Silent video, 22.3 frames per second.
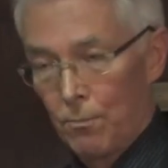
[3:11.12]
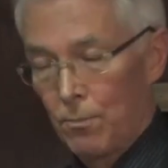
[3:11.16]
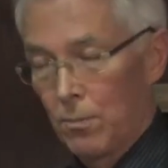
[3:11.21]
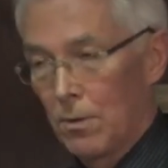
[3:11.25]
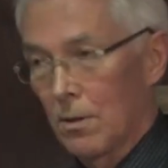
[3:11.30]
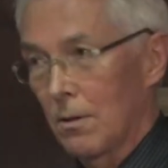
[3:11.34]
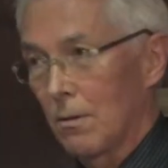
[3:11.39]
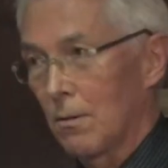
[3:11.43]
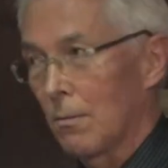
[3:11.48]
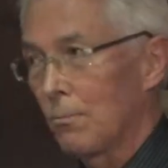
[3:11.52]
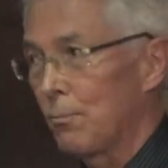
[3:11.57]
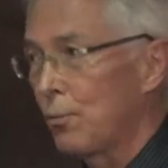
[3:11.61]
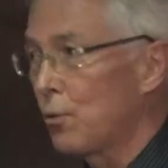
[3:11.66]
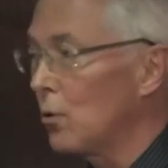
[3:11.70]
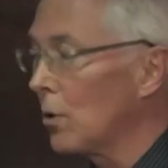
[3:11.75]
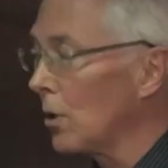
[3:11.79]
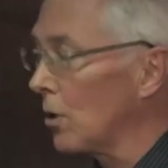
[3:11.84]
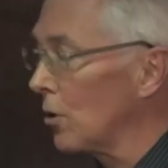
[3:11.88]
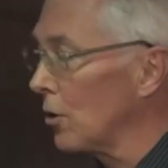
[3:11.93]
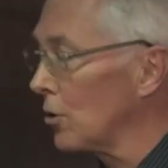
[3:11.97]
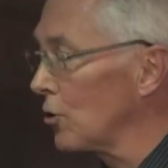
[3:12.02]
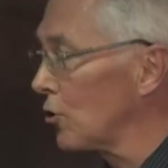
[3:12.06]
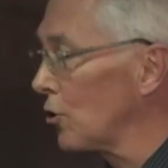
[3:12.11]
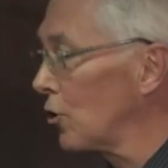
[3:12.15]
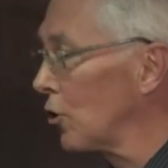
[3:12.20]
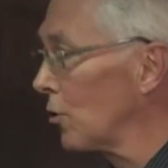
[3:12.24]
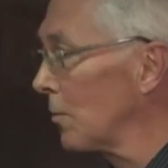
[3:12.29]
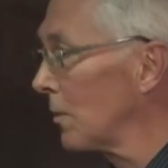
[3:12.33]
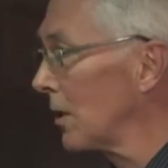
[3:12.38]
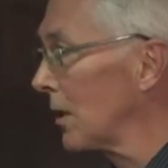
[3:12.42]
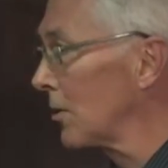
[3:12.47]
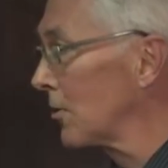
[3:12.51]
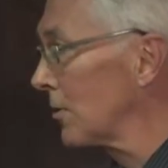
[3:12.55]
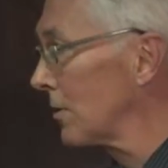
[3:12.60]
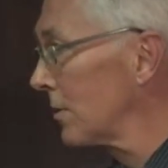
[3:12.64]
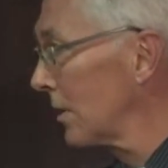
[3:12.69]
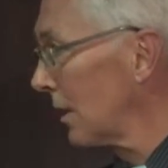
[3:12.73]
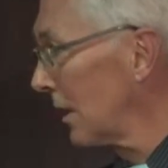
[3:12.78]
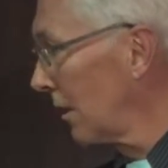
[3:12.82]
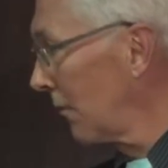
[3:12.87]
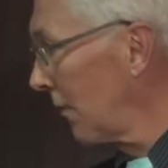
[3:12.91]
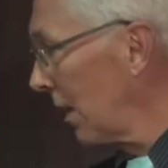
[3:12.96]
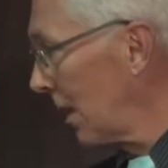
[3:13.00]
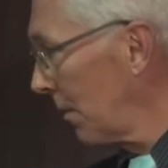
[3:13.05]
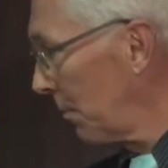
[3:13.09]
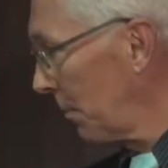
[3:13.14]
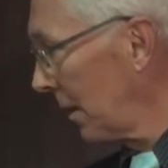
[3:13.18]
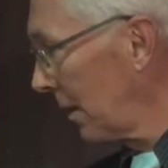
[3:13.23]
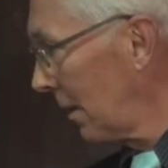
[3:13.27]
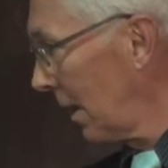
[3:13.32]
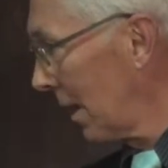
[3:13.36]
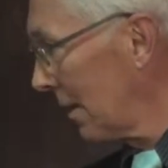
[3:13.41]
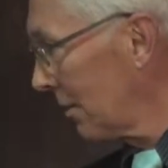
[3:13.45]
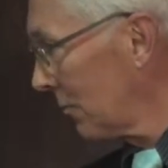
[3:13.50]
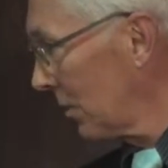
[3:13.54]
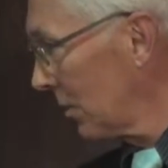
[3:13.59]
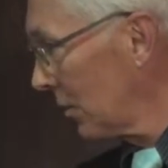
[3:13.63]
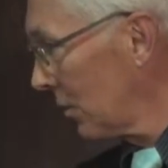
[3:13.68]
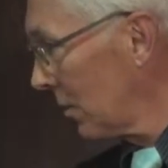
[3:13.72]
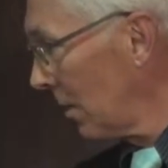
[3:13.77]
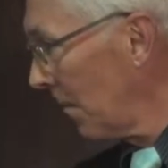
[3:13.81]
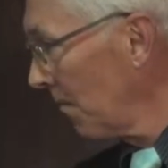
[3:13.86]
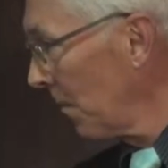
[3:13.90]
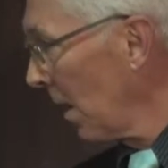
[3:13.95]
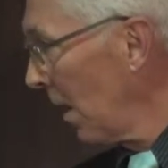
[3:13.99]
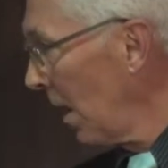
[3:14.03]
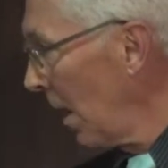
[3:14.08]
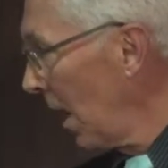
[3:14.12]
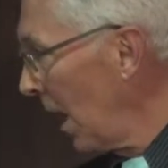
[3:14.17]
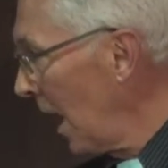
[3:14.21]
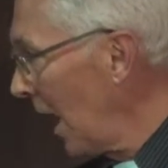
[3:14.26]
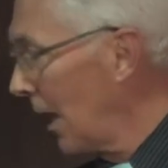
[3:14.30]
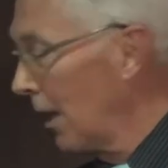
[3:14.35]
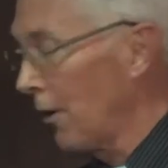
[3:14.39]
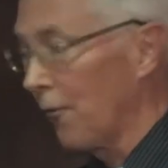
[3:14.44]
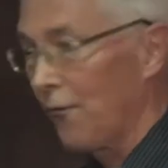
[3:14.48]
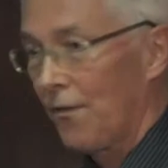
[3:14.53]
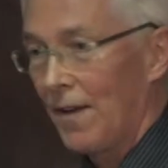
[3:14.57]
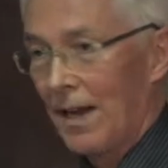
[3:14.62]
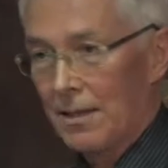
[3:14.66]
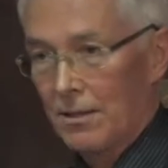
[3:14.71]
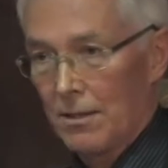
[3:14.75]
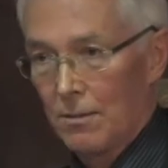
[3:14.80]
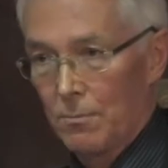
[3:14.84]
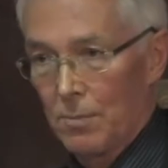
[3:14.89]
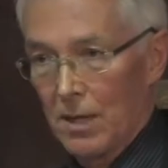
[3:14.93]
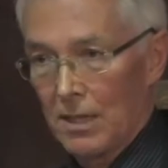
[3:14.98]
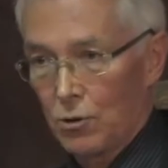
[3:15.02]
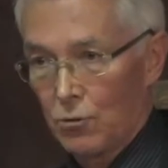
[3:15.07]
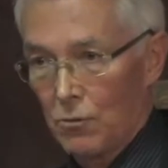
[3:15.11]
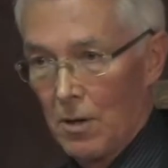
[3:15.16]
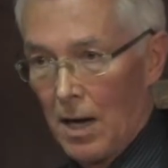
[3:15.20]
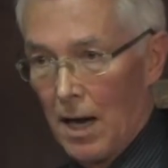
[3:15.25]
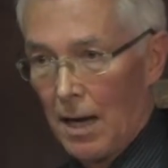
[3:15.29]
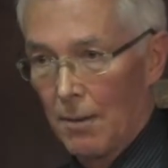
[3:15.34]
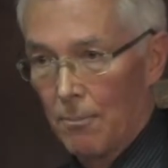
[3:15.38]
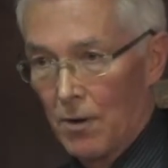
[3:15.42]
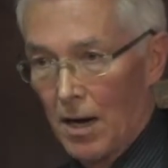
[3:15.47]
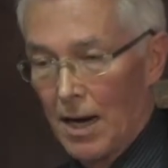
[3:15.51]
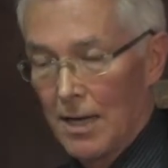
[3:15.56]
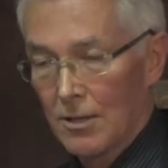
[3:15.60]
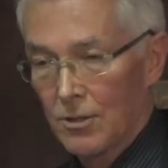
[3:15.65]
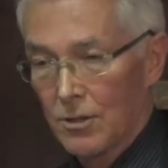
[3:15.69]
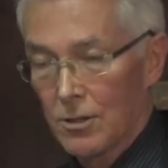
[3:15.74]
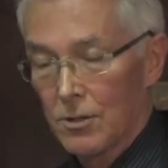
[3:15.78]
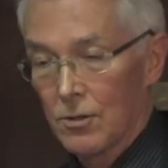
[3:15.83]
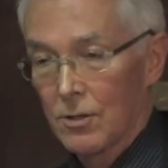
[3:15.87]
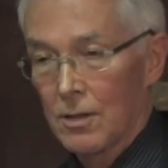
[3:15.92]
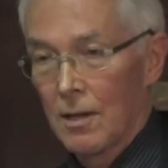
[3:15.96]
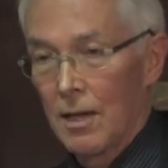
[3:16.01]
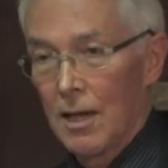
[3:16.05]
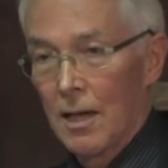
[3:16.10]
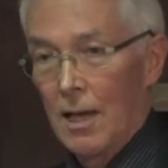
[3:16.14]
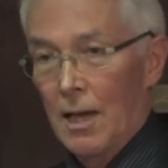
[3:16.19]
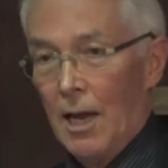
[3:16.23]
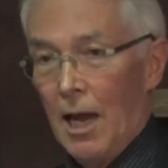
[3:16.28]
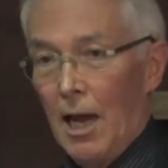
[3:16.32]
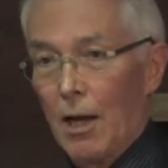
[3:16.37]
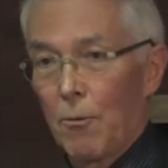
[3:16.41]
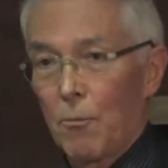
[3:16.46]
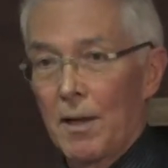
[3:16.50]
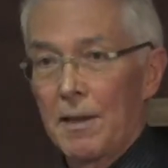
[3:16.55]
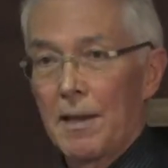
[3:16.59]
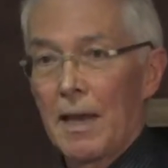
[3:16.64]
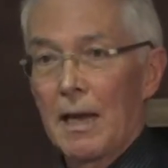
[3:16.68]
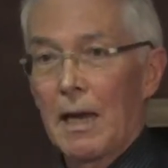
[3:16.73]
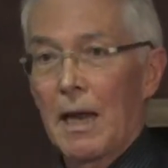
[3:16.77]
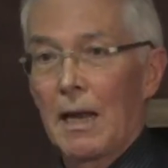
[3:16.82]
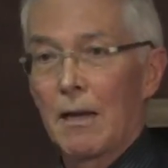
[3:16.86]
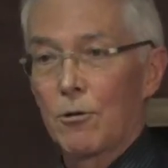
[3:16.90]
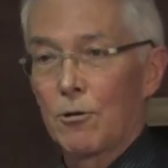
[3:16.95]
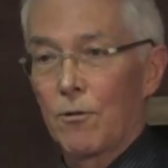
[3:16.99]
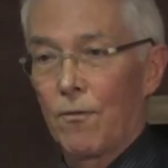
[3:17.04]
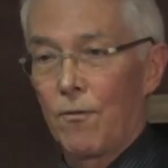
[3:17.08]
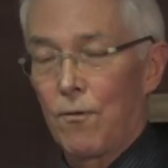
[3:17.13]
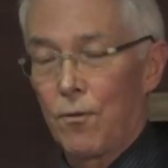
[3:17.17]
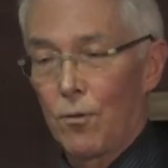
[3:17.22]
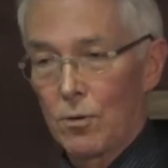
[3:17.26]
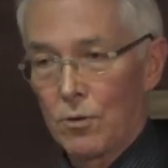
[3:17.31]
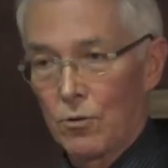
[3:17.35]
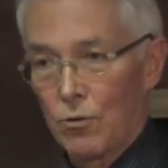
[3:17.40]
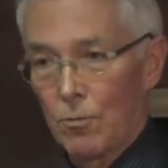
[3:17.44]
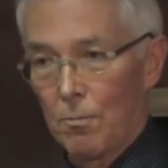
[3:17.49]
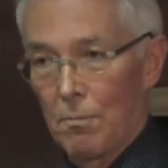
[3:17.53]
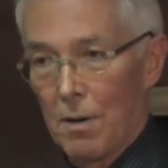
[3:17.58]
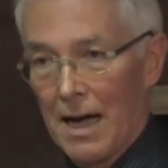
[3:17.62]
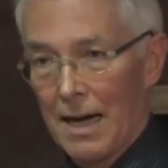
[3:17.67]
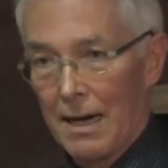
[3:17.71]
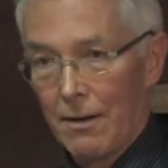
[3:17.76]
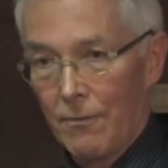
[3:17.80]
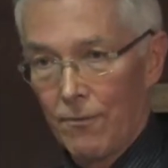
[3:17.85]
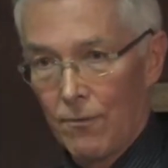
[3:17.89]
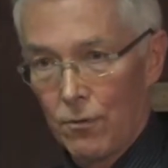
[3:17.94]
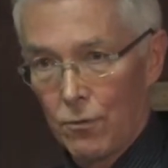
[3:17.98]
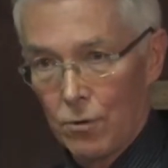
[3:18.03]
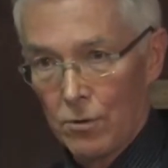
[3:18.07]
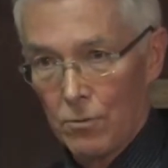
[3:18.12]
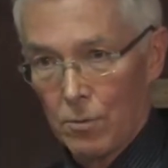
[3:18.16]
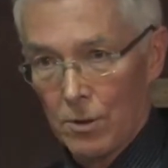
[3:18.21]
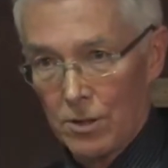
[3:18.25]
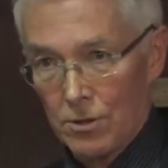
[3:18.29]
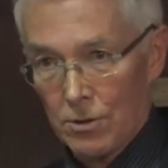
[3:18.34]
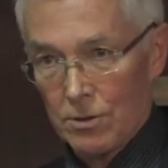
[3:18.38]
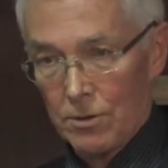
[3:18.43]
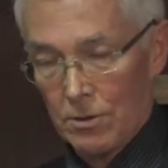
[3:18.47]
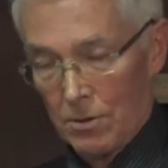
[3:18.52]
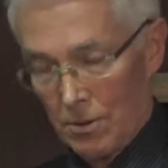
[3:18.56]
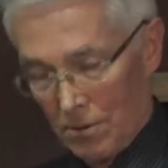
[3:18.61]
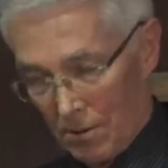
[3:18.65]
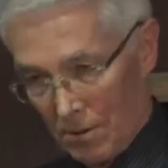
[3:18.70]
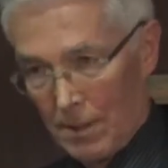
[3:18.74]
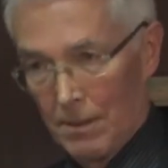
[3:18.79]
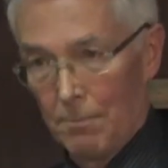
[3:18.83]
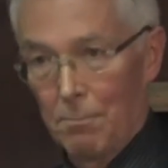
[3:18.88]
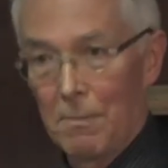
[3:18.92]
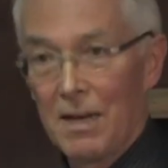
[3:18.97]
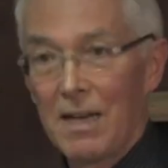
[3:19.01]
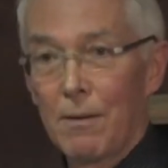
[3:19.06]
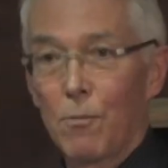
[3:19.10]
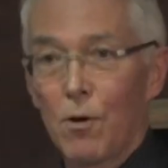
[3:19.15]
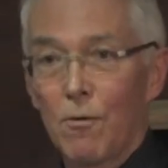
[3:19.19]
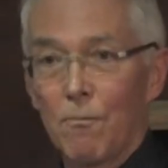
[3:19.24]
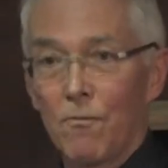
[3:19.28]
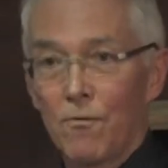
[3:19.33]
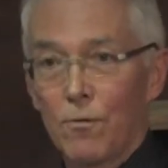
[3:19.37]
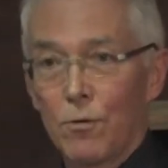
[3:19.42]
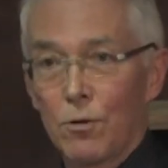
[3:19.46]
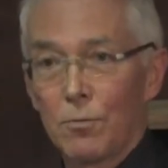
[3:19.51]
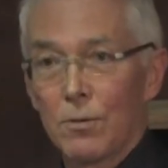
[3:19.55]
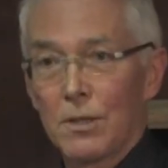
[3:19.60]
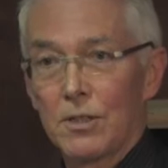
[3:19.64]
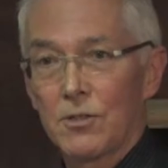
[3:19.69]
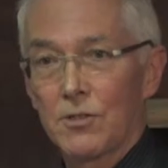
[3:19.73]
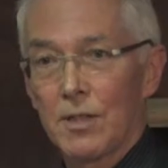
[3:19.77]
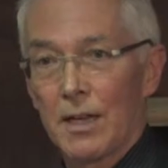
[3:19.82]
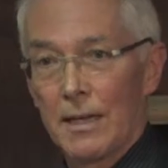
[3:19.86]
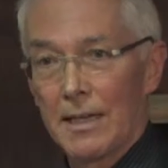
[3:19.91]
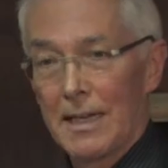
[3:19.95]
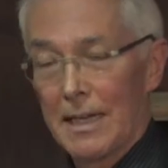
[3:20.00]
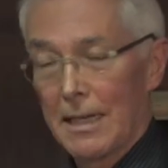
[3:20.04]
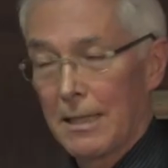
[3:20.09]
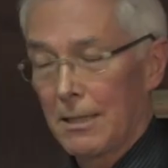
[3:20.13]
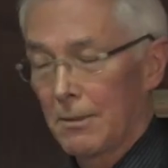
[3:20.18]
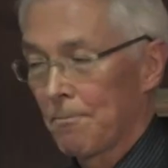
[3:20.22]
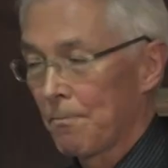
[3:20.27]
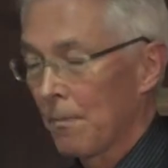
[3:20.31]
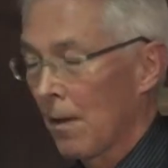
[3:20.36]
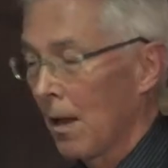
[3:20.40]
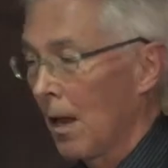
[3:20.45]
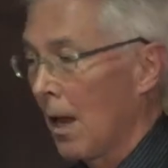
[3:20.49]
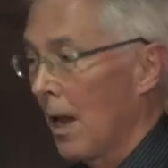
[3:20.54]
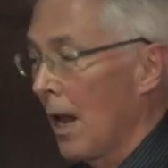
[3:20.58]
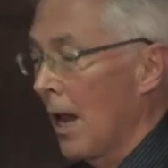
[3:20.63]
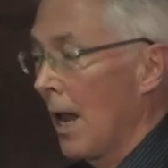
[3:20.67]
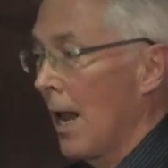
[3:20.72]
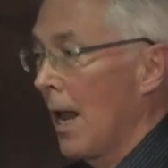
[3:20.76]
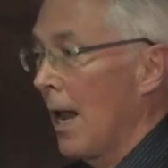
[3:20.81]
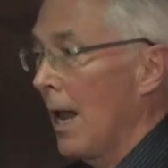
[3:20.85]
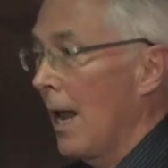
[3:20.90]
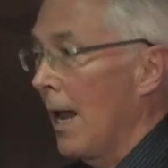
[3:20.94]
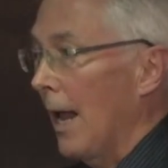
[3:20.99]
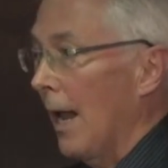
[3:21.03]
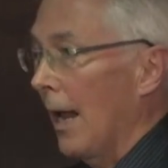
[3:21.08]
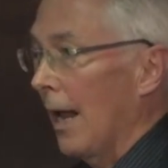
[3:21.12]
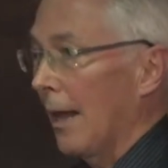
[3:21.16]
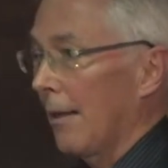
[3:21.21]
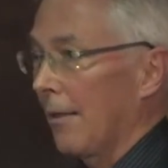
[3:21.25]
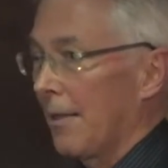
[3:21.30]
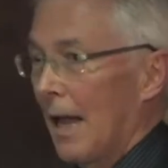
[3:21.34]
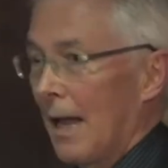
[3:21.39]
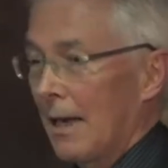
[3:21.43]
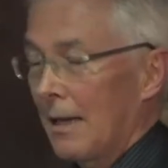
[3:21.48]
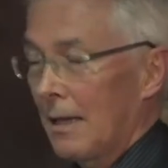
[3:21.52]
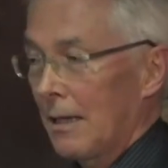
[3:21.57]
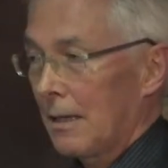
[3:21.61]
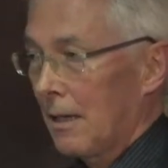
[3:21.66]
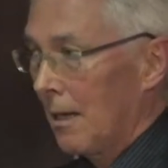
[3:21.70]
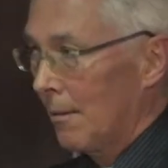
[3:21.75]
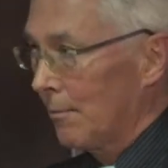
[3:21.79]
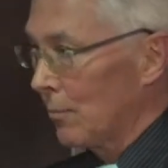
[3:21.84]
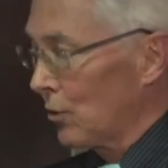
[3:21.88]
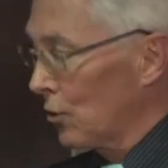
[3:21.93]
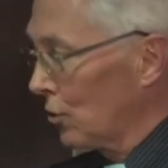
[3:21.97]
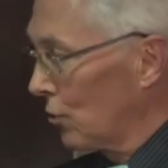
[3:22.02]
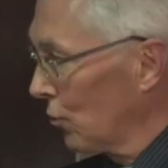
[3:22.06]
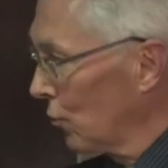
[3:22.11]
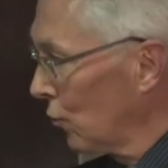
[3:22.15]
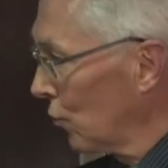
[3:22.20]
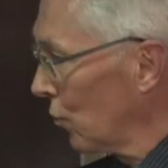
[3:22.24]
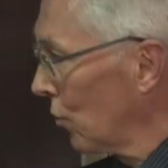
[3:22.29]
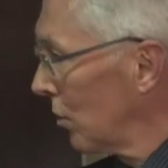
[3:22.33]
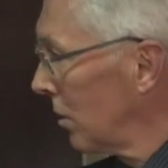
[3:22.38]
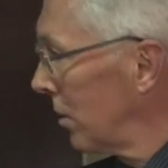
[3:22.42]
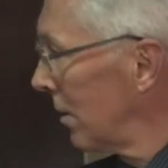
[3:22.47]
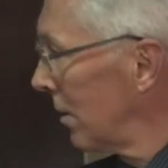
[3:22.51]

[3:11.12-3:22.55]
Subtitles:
the poor consumers in developing countries are affected by too high prices, and when they cannot afford to buy food, the minimum food which they need. And then it comes to